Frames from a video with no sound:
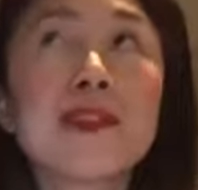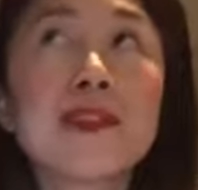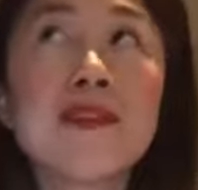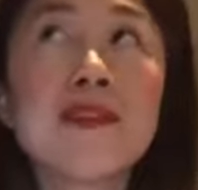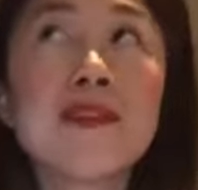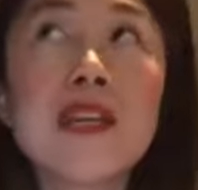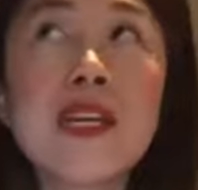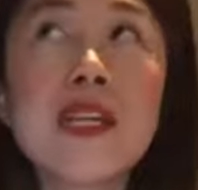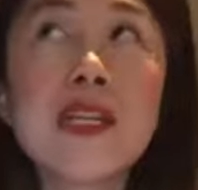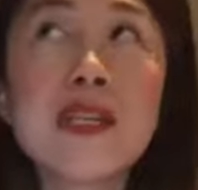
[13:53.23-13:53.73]

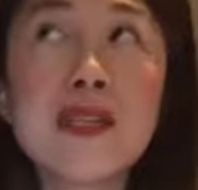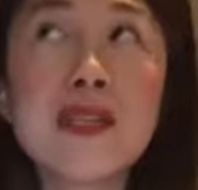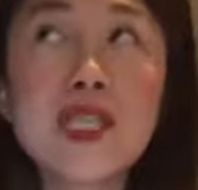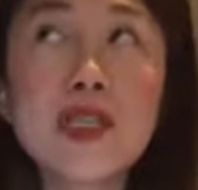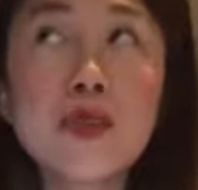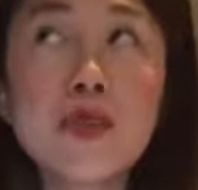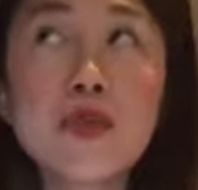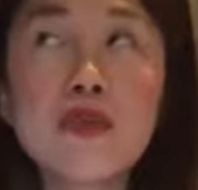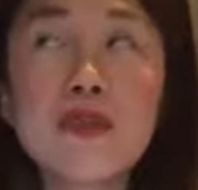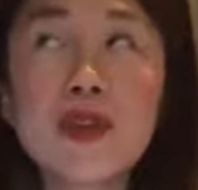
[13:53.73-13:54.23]
Feeling this
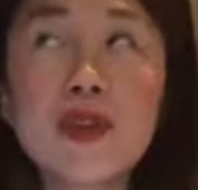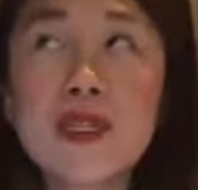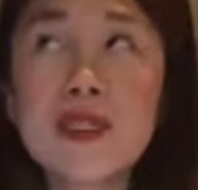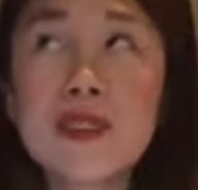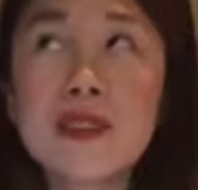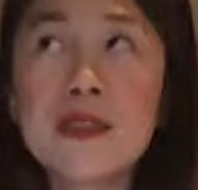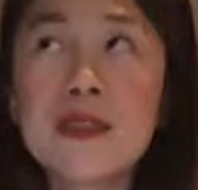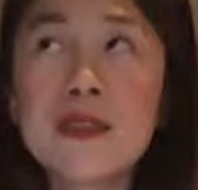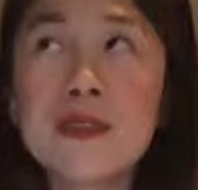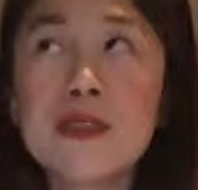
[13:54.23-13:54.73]

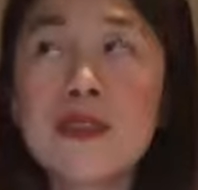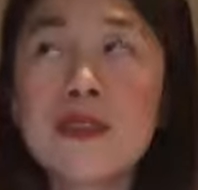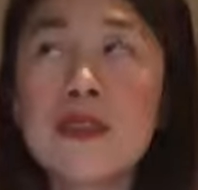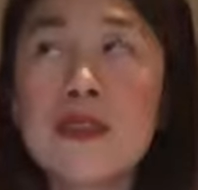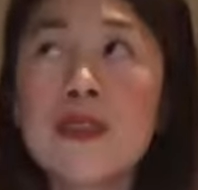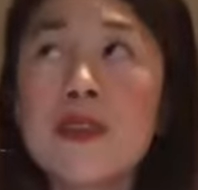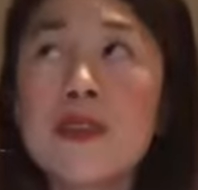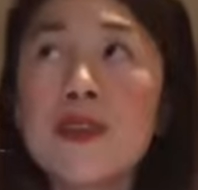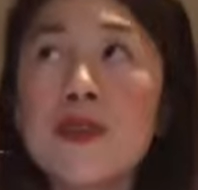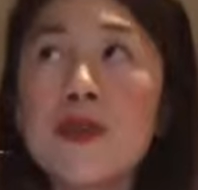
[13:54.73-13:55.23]
presence
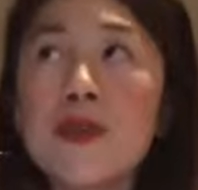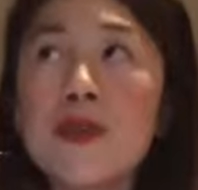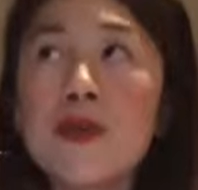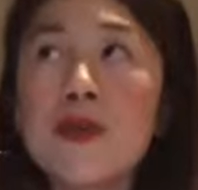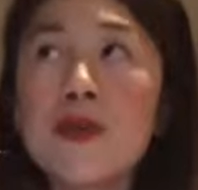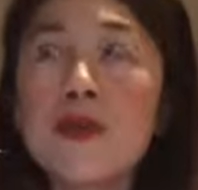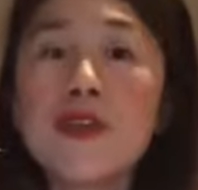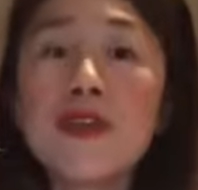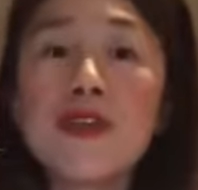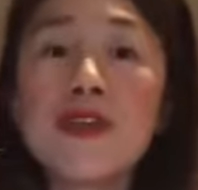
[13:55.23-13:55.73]

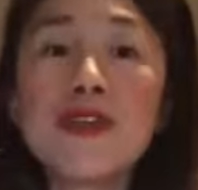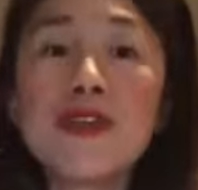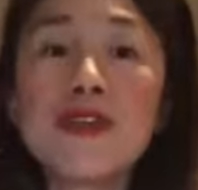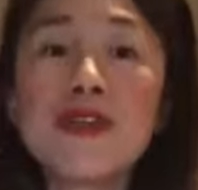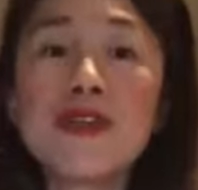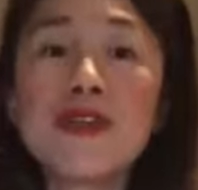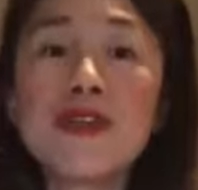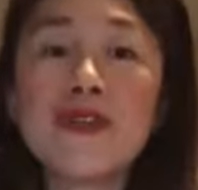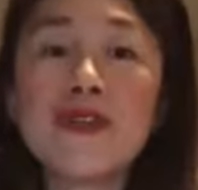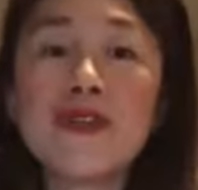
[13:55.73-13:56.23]
within
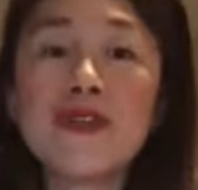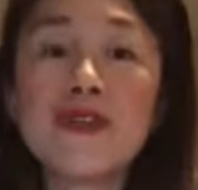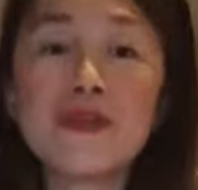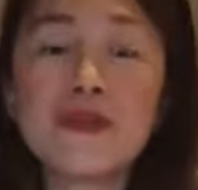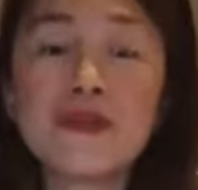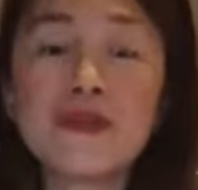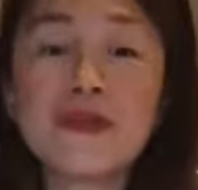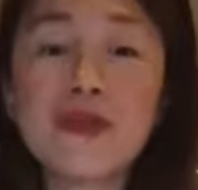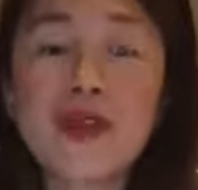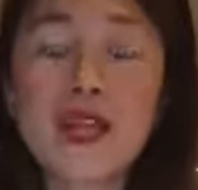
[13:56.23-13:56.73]
you
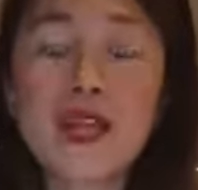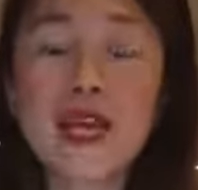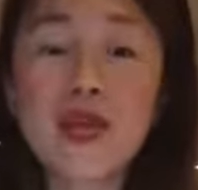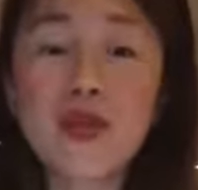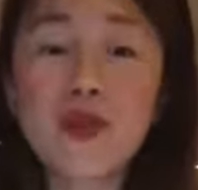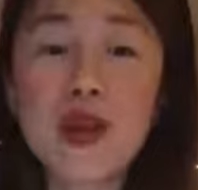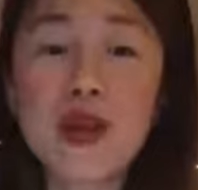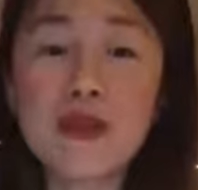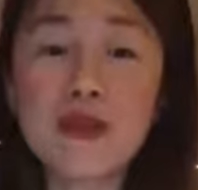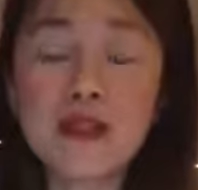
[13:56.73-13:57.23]
and
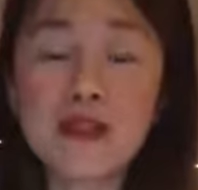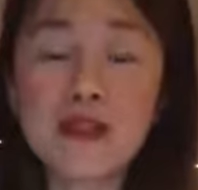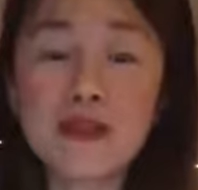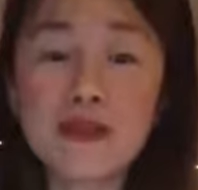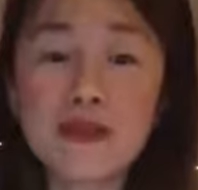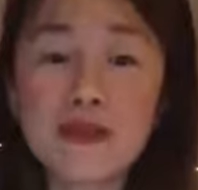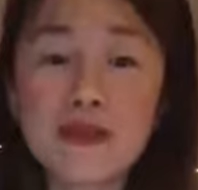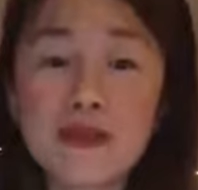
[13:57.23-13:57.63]
around you.